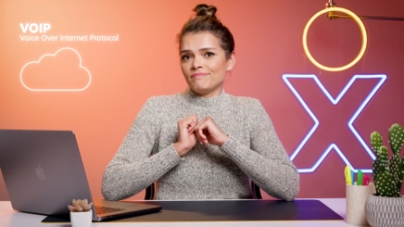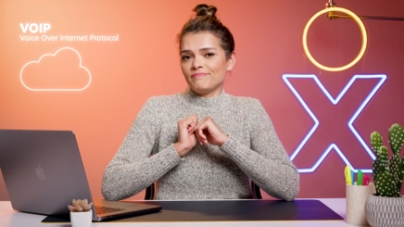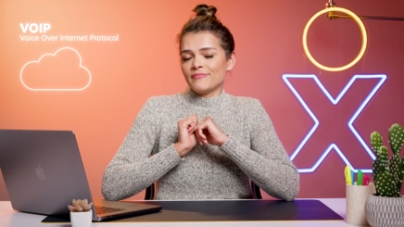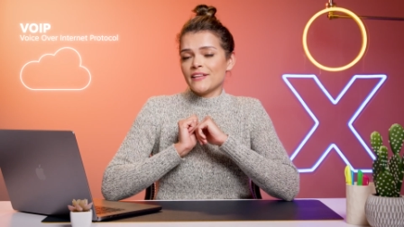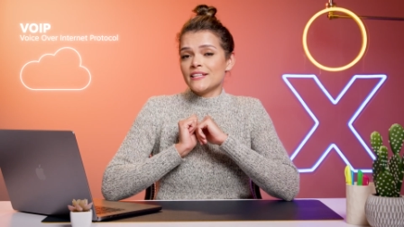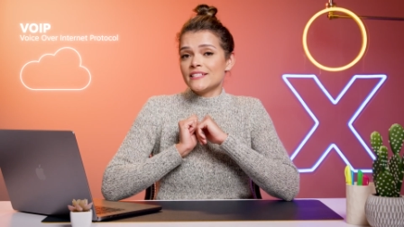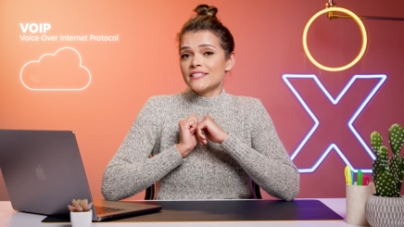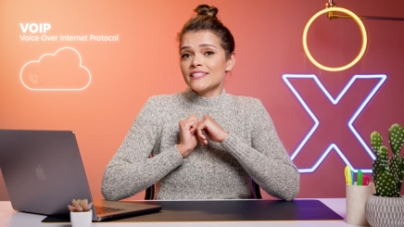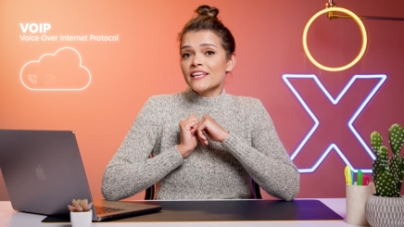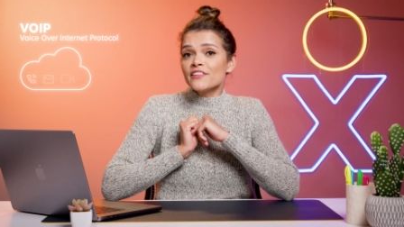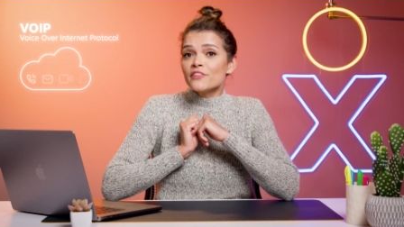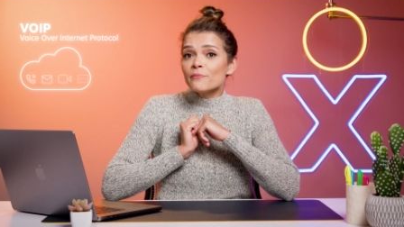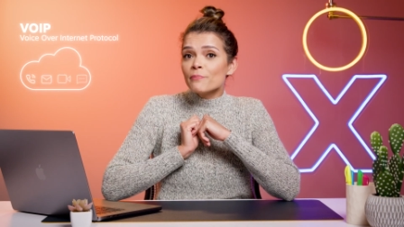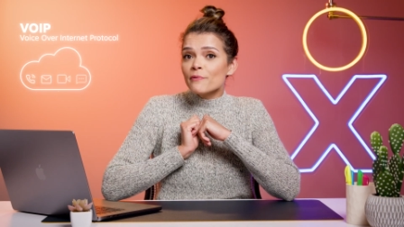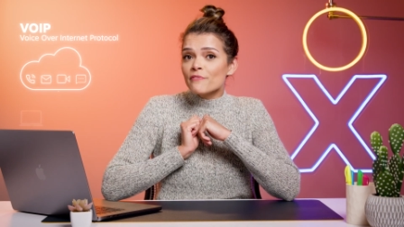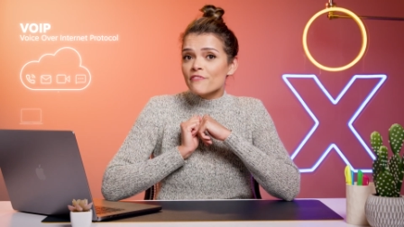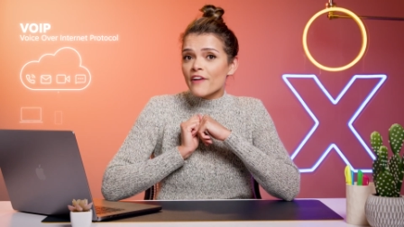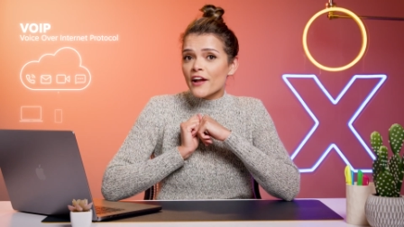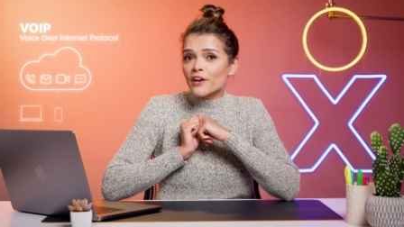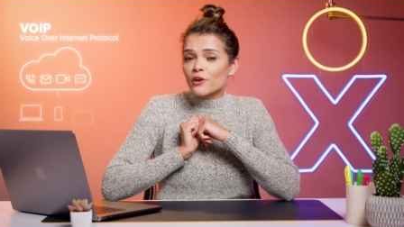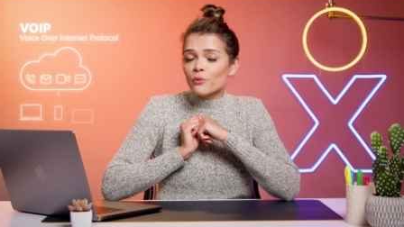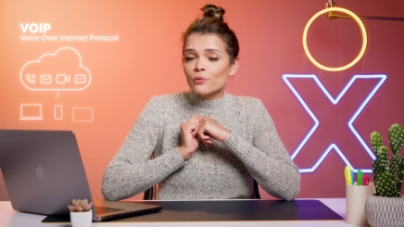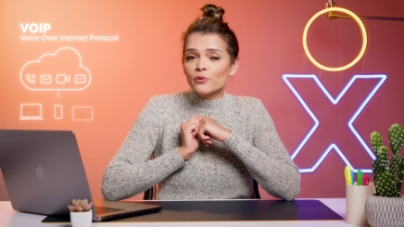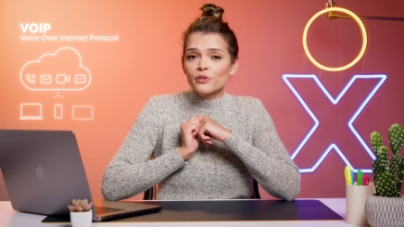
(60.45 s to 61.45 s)
Instead, the
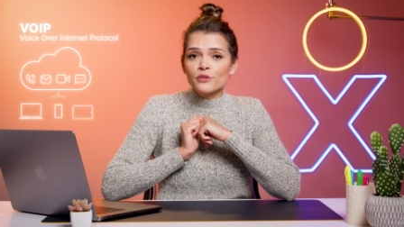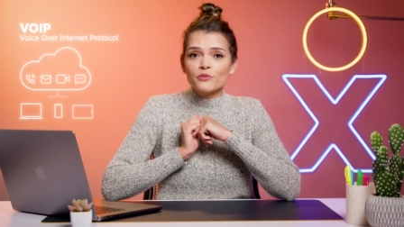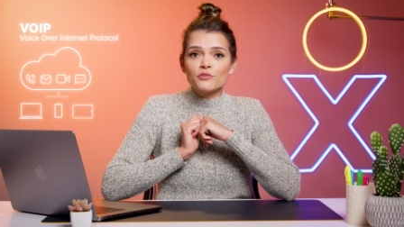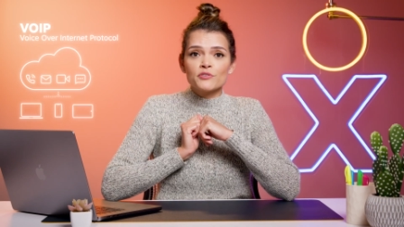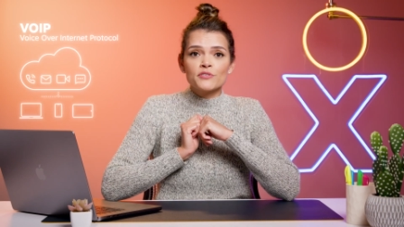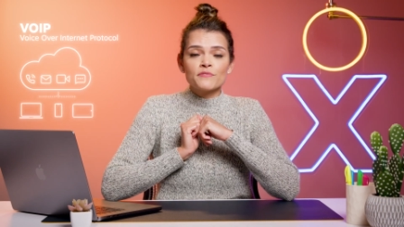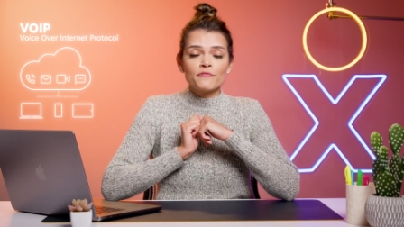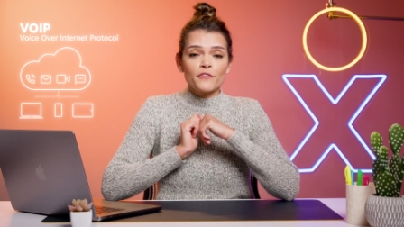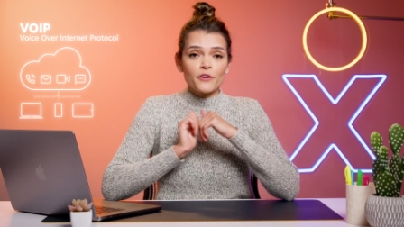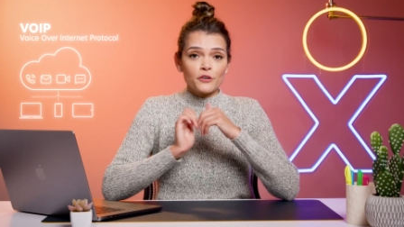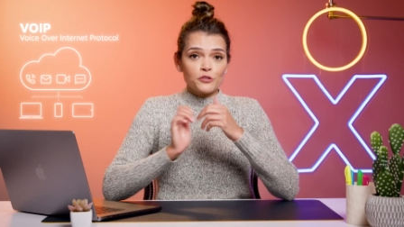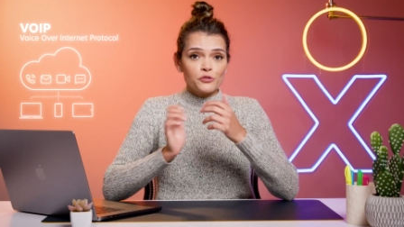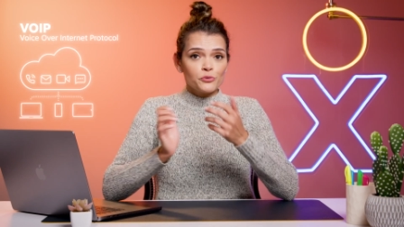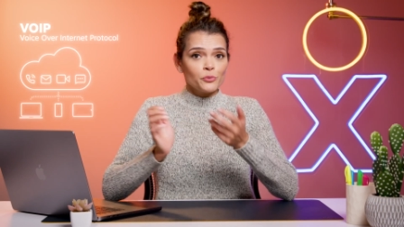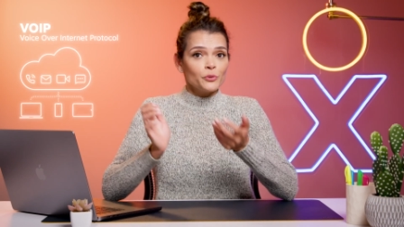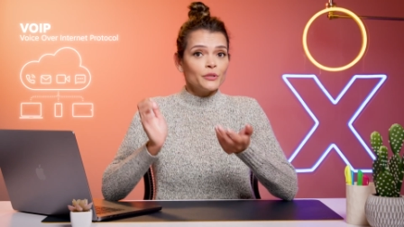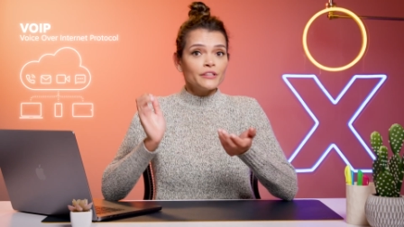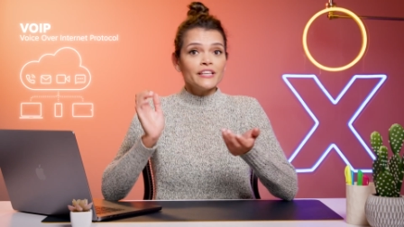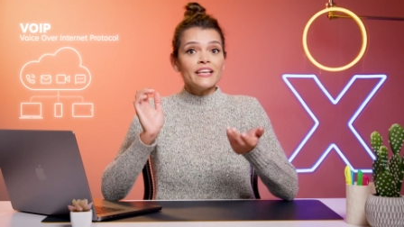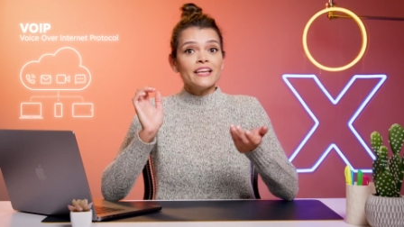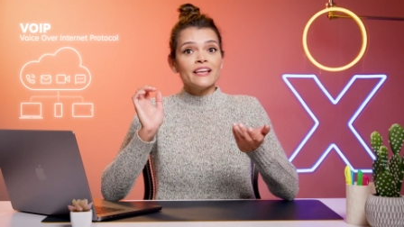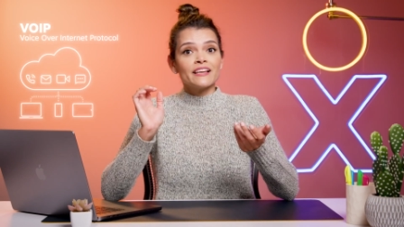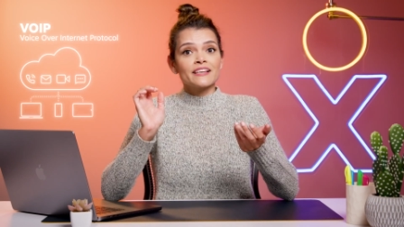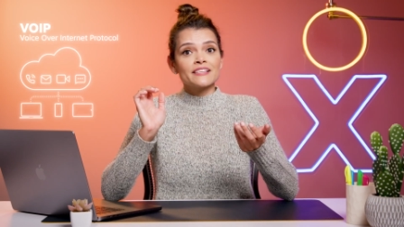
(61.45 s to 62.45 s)
provider will use virtual
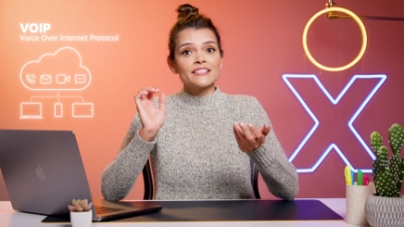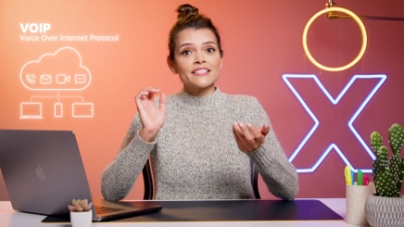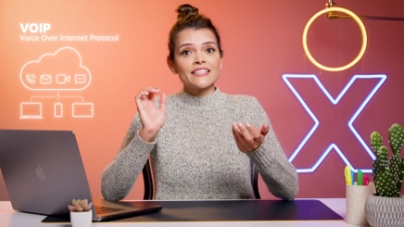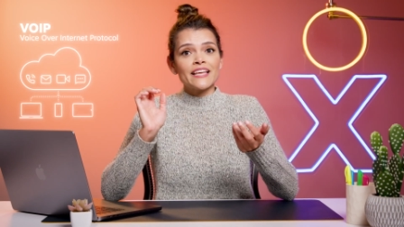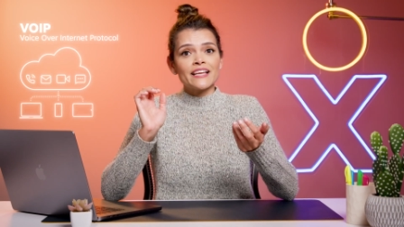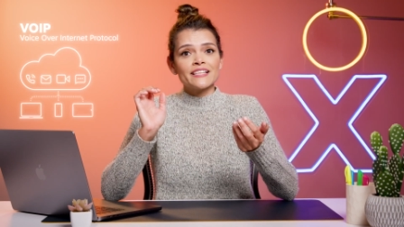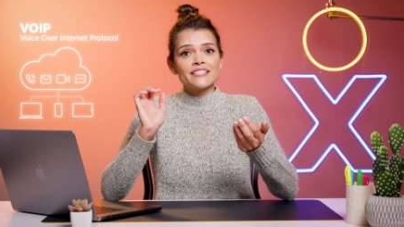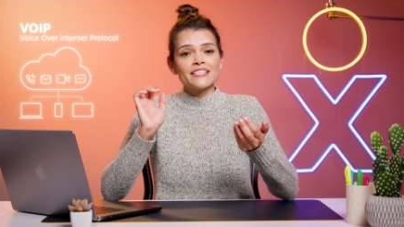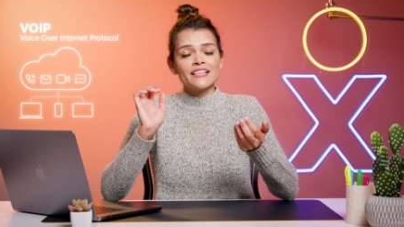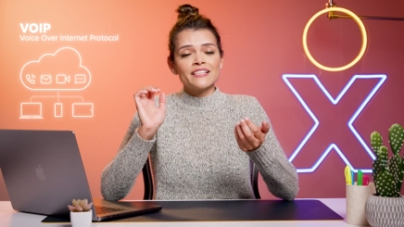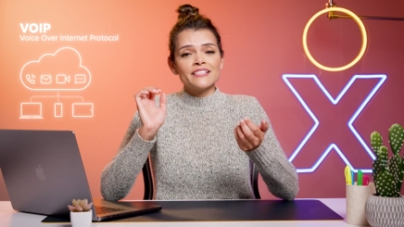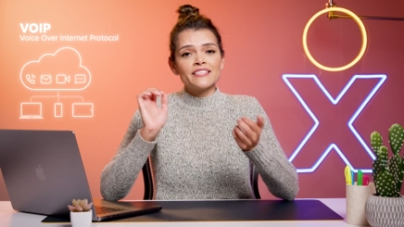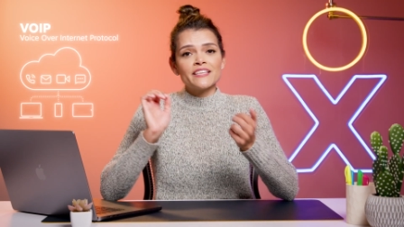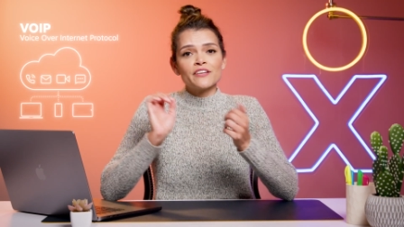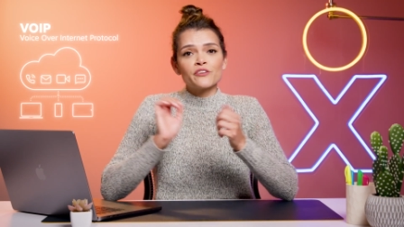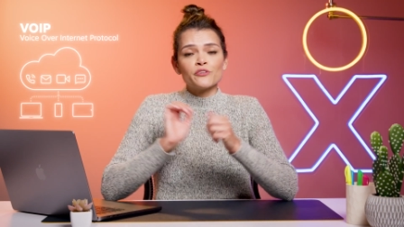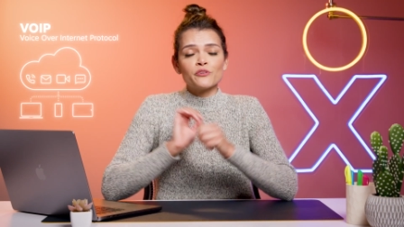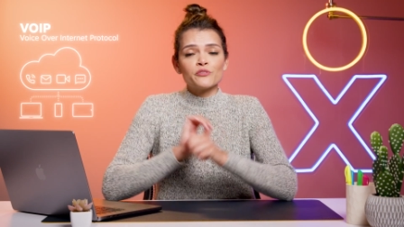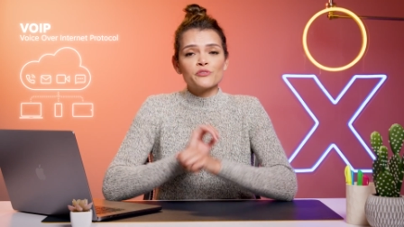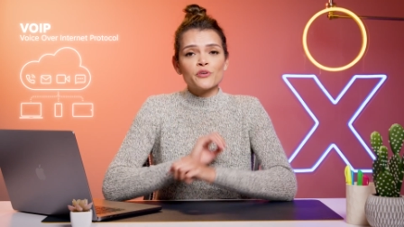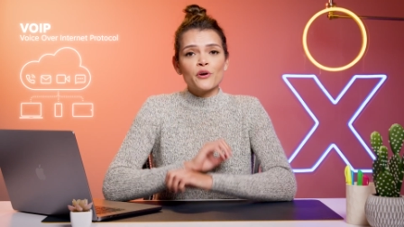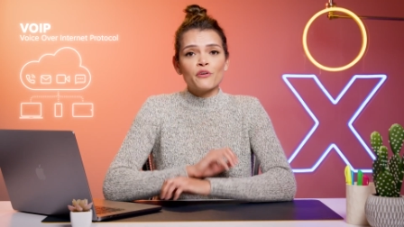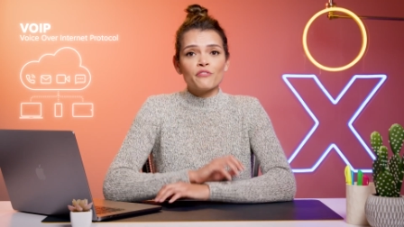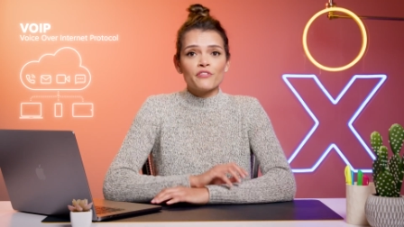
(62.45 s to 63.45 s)
links that send
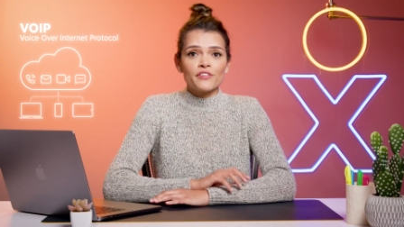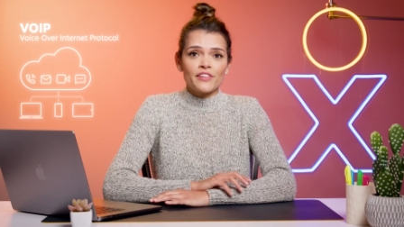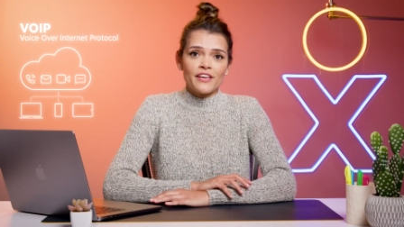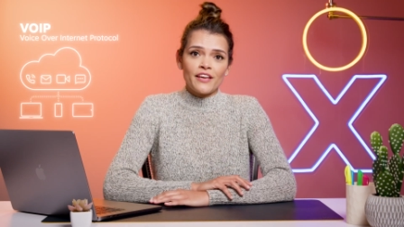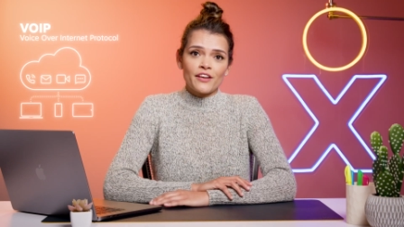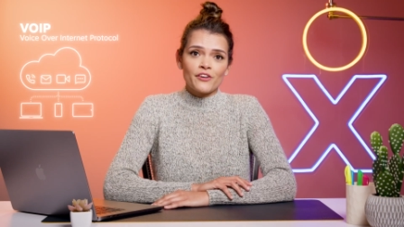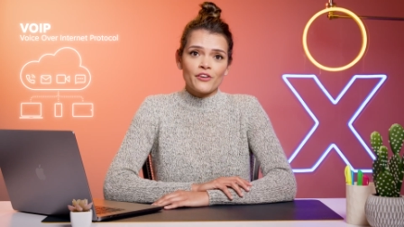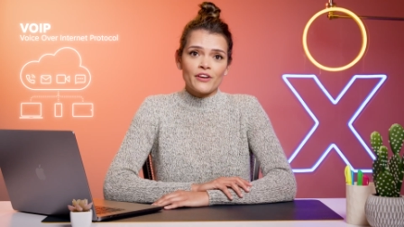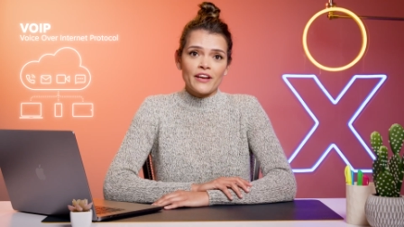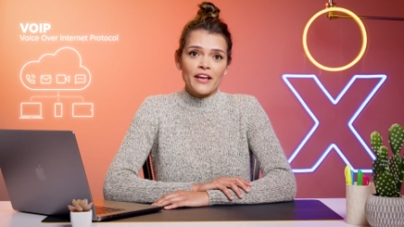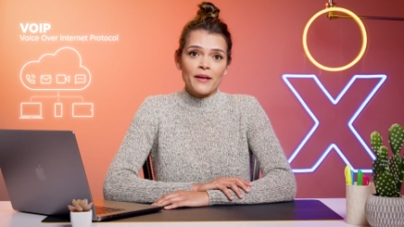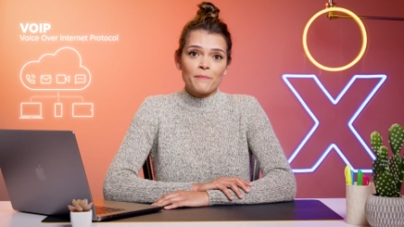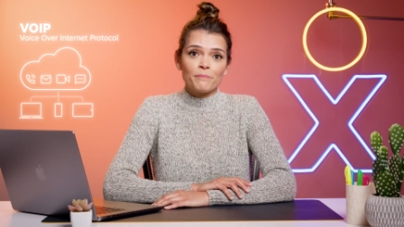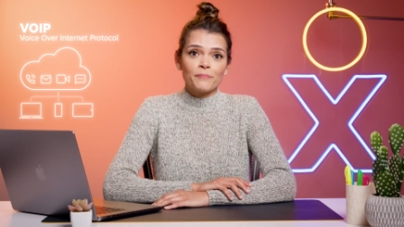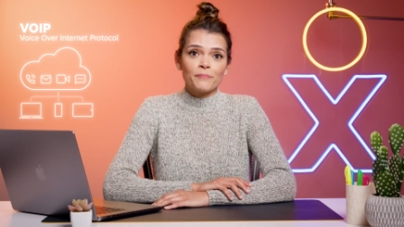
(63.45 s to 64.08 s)
signals over the internet,